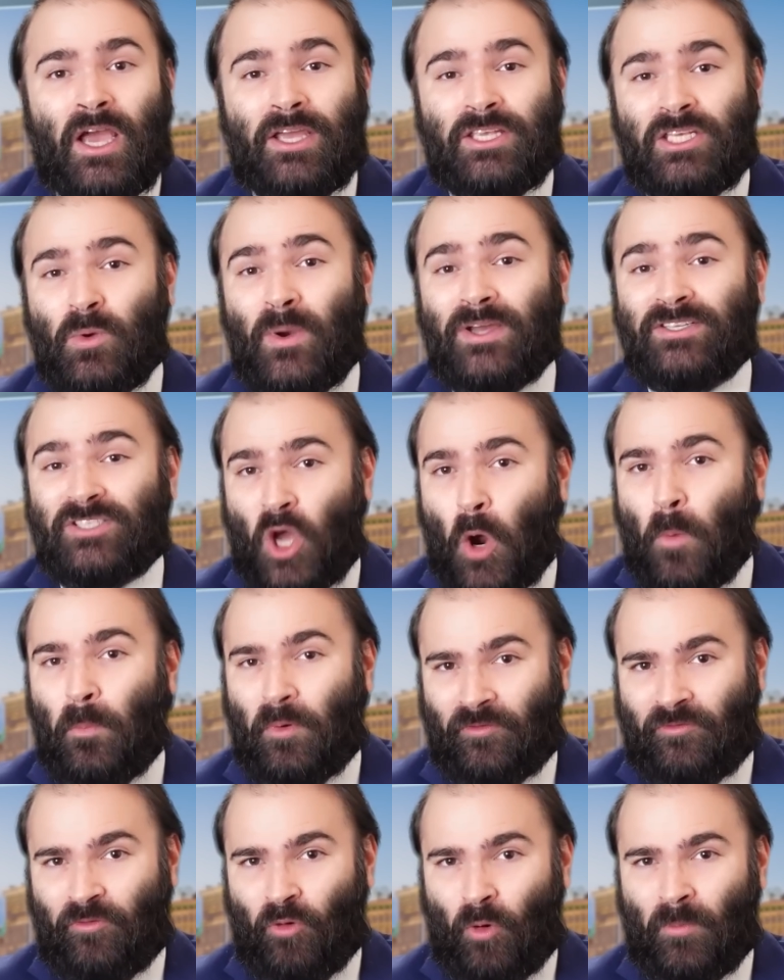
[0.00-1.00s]
a USO
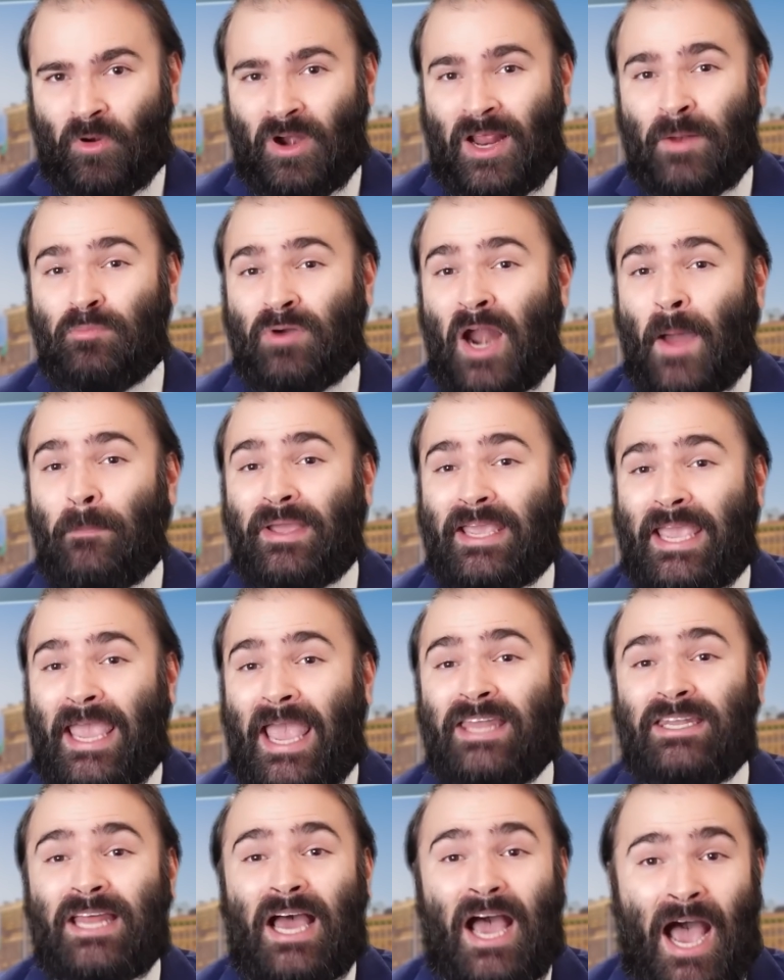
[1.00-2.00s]
performer and
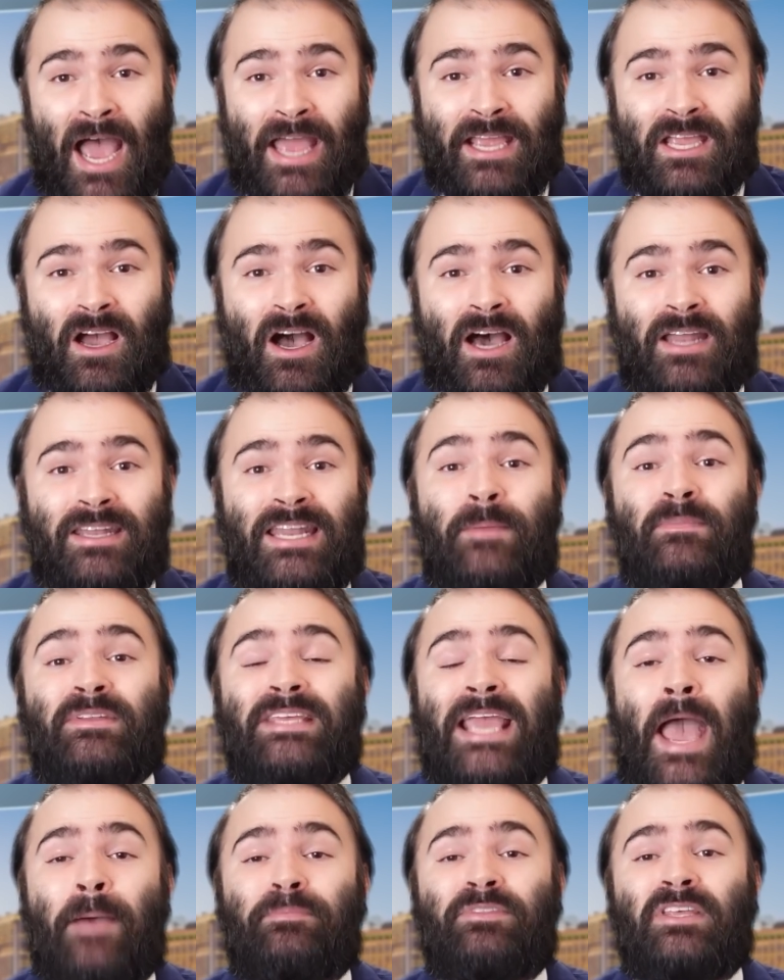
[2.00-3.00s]
propaganda icon named
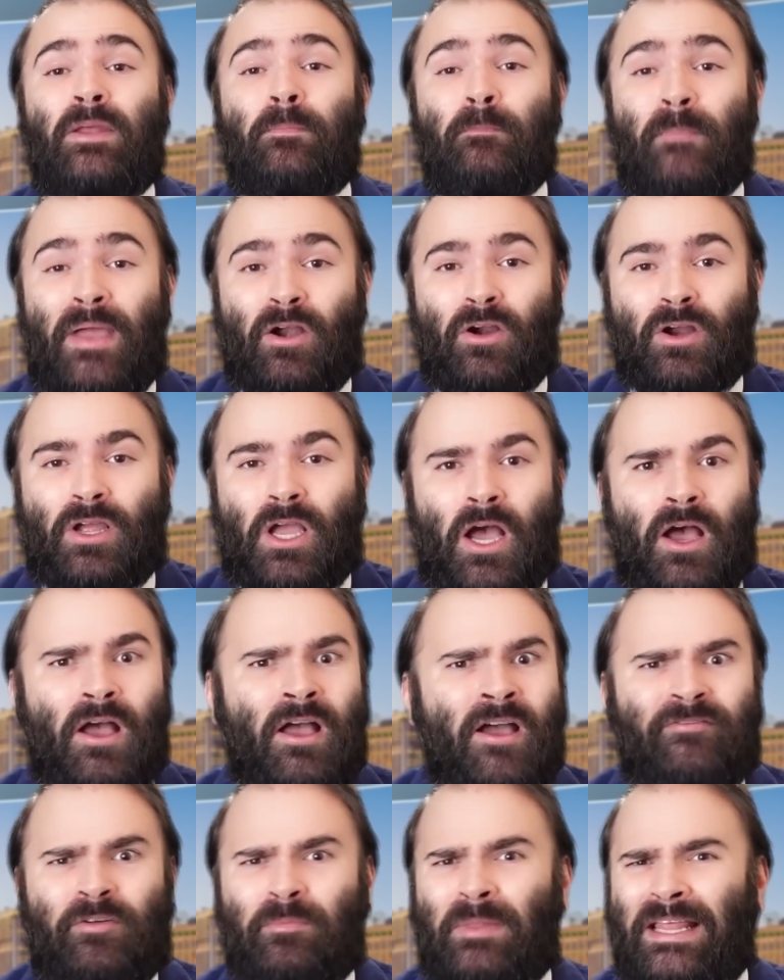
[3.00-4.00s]
Captain America
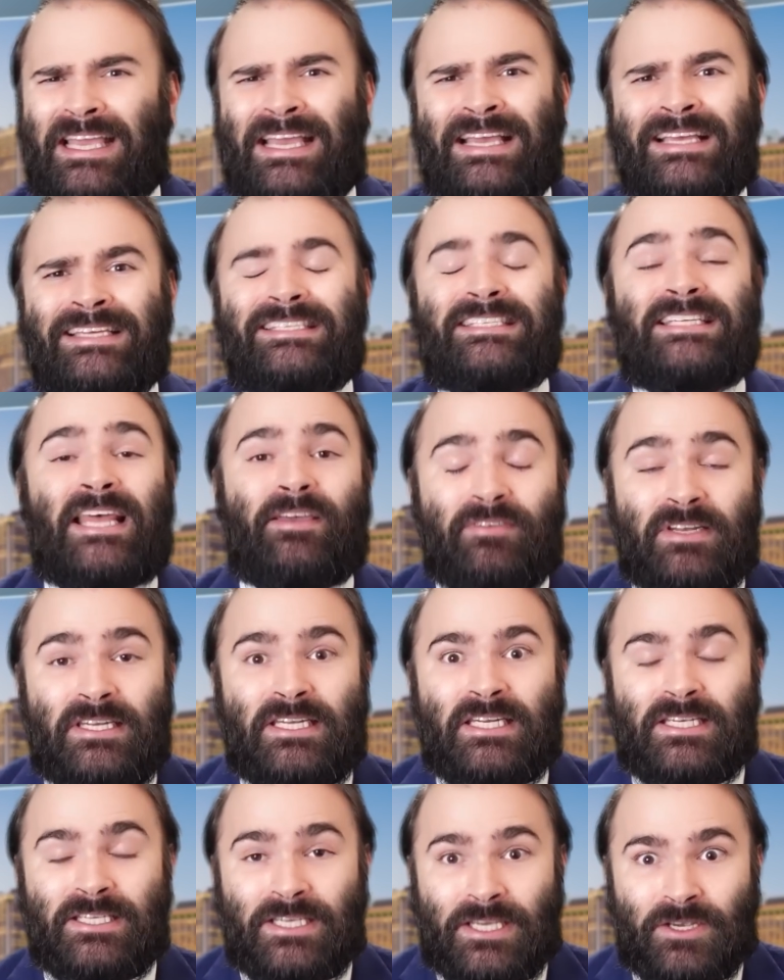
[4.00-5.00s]
from like
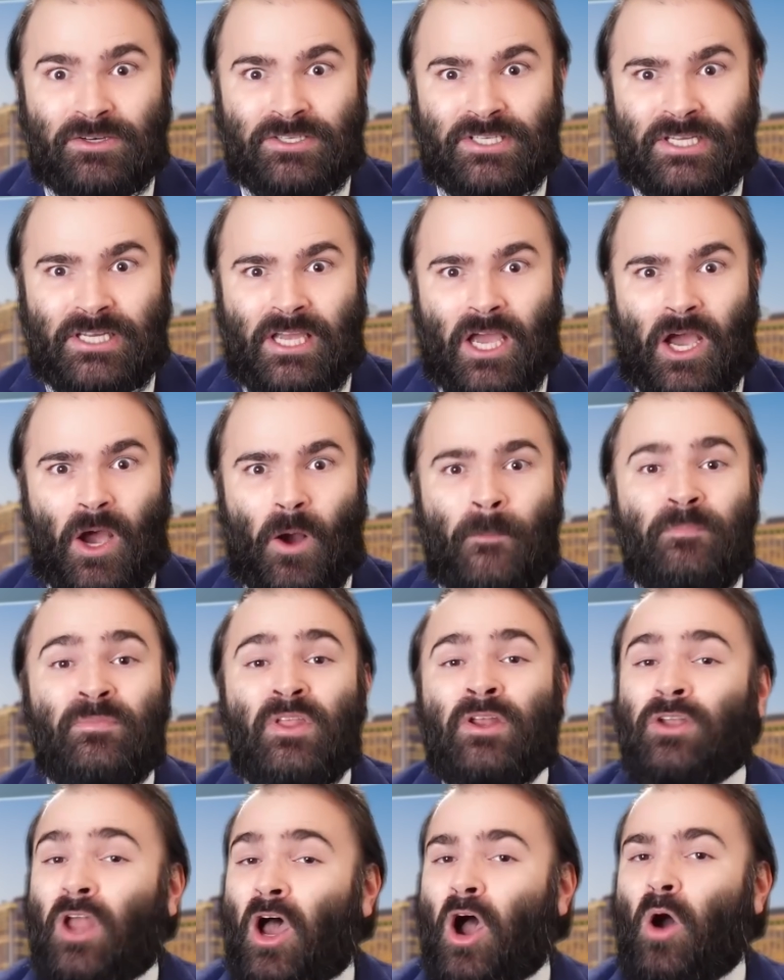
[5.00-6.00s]
70 years ago.
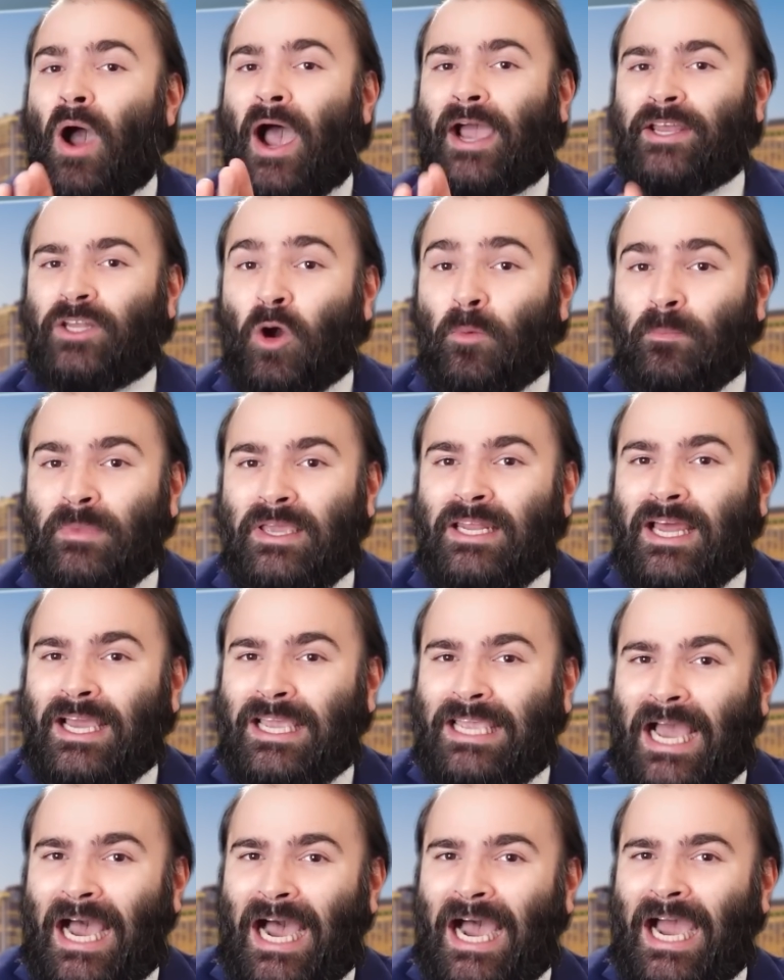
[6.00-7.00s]
No, I don't mean a
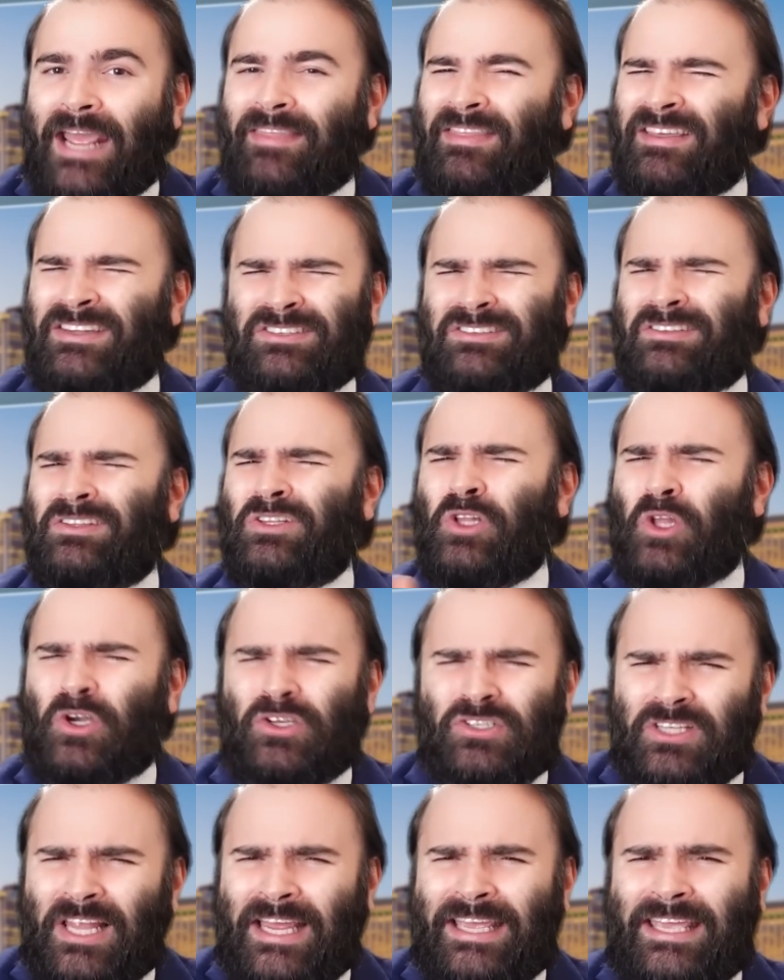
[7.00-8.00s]
guy that just
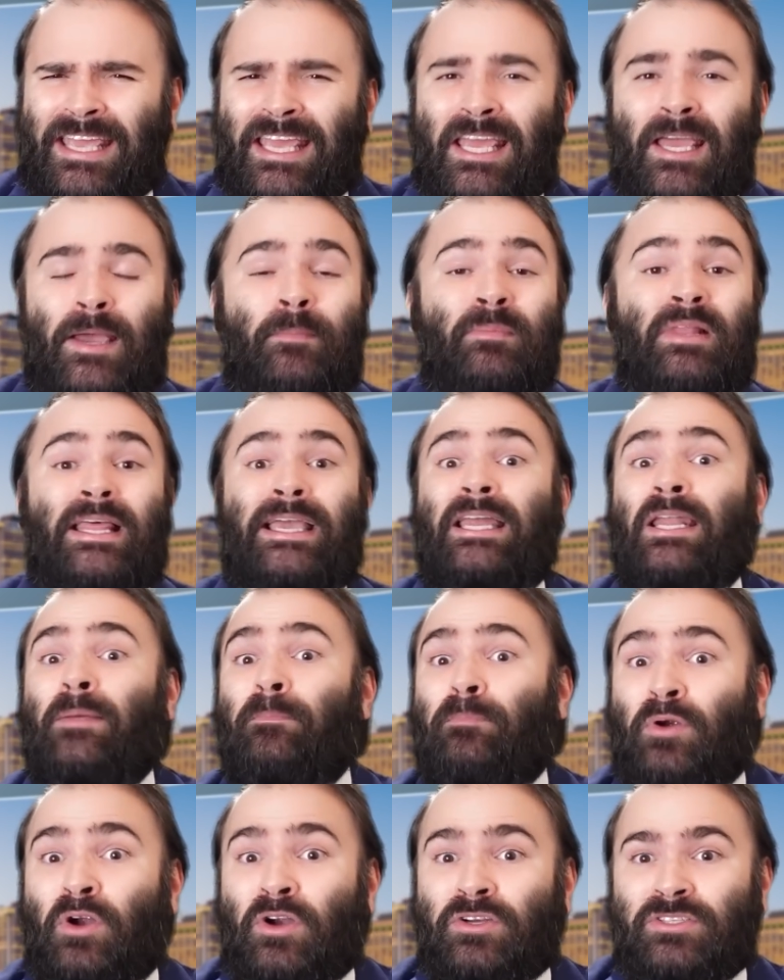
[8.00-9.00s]
looks like him, like an
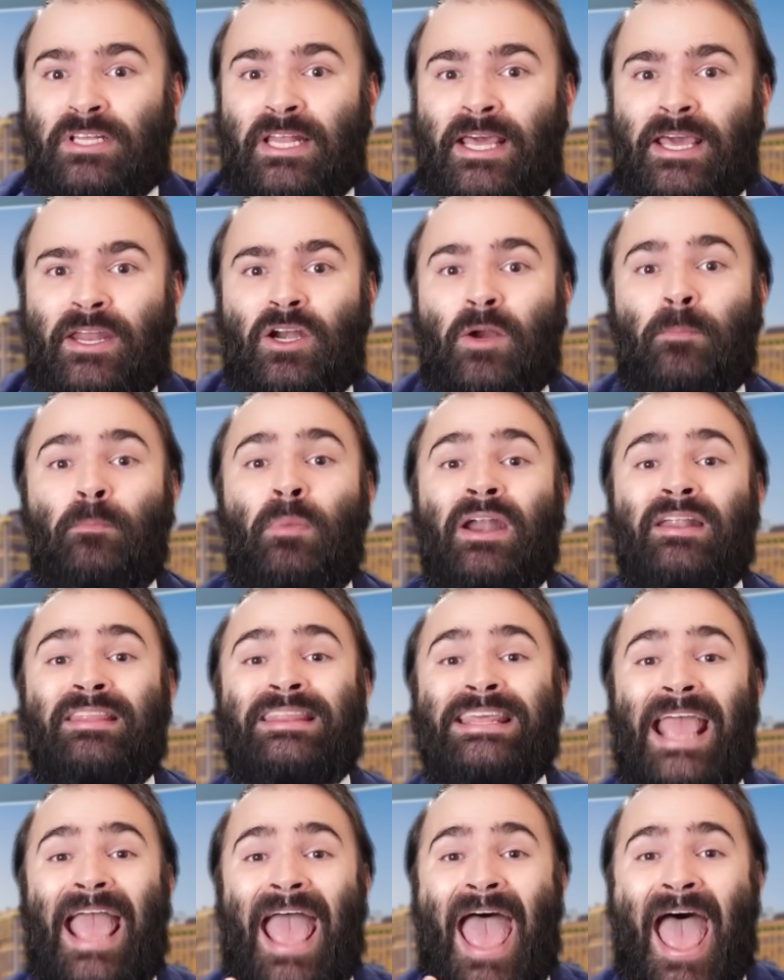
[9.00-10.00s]
impersonator, but
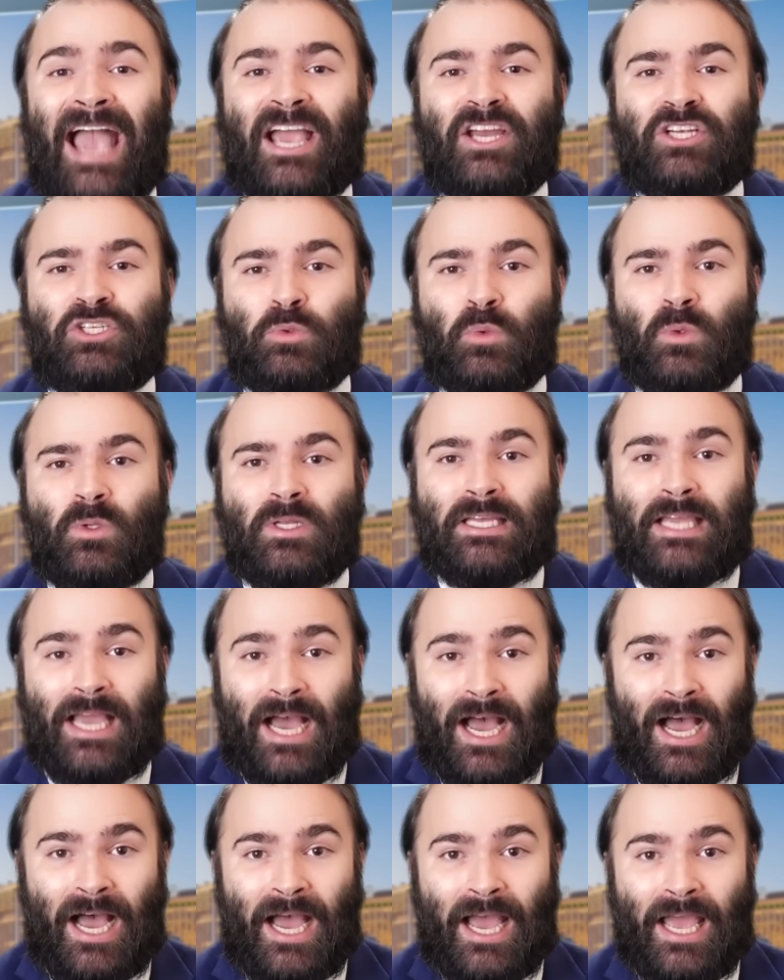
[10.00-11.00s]
the actual
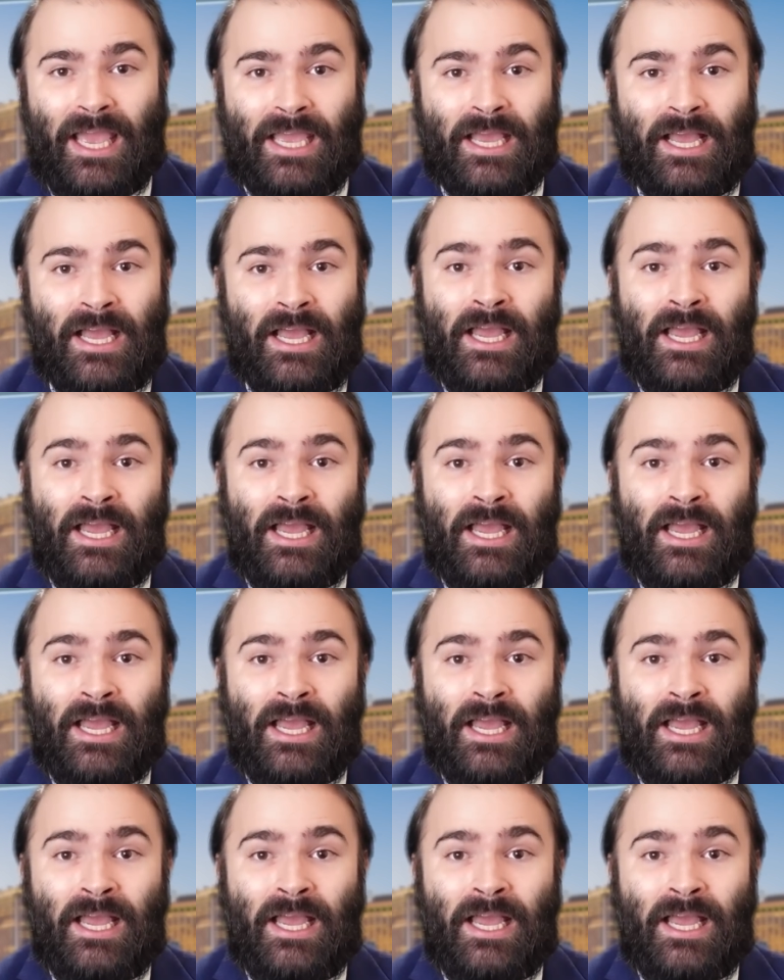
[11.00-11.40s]
guy.